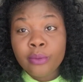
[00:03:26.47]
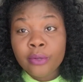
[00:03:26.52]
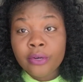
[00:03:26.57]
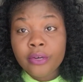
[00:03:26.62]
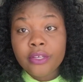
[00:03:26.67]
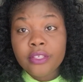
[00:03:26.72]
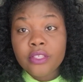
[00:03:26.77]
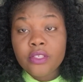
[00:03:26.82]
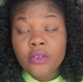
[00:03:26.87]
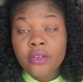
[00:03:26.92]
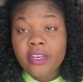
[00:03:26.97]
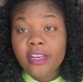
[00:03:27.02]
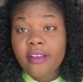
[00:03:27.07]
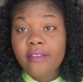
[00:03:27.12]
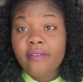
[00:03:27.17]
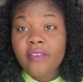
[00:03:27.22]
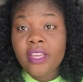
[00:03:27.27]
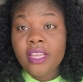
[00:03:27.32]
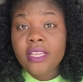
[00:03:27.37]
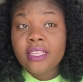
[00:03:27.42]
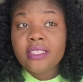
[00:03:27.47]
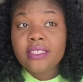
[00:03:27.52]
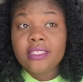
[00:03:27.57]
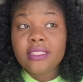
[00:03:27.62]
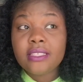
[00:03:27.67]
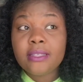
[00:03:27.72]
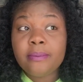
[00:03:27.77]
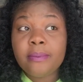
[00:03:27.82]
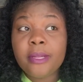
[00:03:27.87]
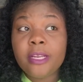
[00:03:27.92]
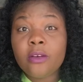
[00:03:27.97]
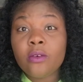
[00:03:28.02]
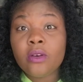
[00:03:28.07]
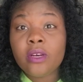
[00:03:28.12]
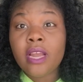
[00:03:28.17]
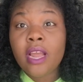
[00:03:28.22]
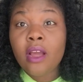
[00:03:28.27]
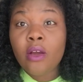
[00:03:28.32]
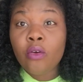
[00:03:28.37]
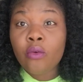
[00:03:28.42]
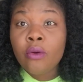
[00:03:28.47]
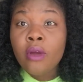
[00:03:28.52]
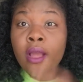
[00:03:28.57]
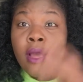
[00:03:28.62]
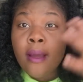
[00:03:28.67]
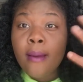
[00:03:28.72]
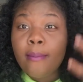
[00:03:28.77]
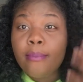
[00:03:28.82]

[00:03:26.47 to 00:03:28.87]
burns on your face depending on how